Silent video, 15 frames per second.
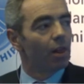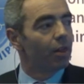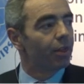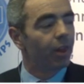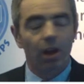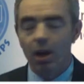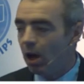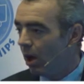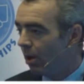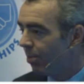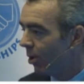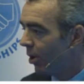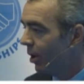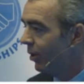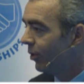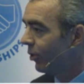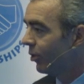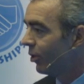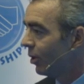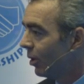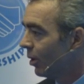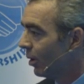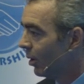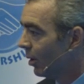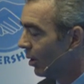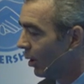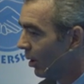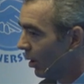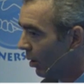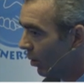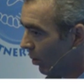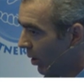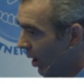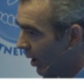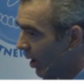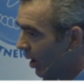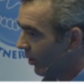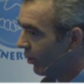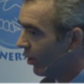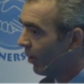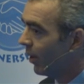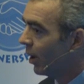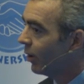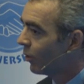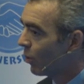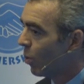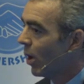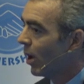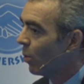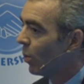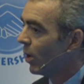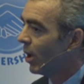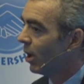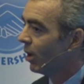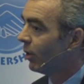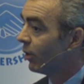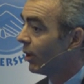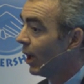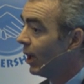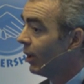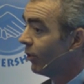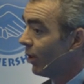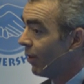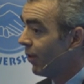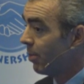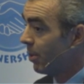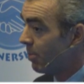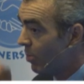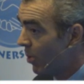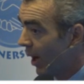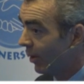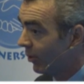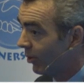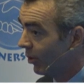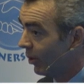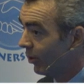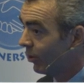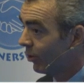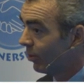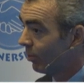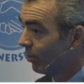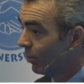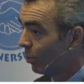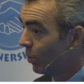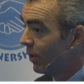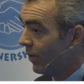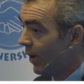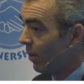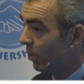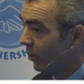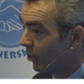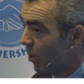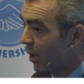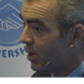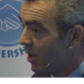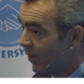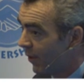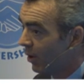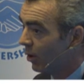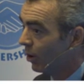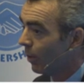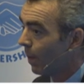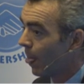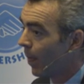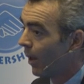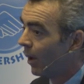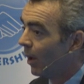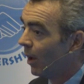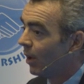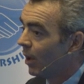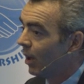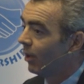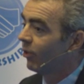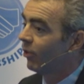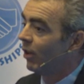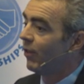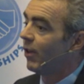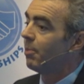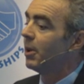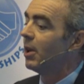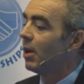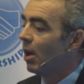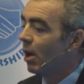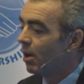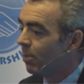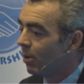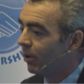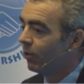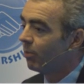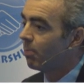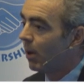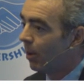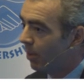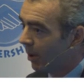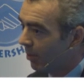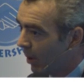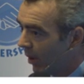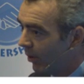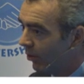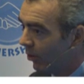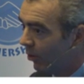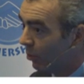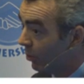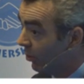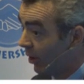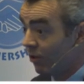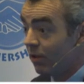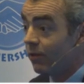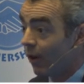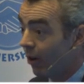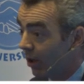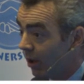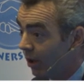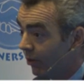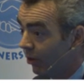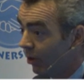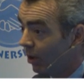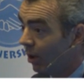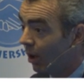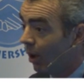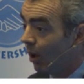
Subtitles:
The libraries, all that kind of stuff. It's quite weird. Getting stuff up in practices, we found, was quite difficult. Getting stuff up in libraries and public places was actually very easy.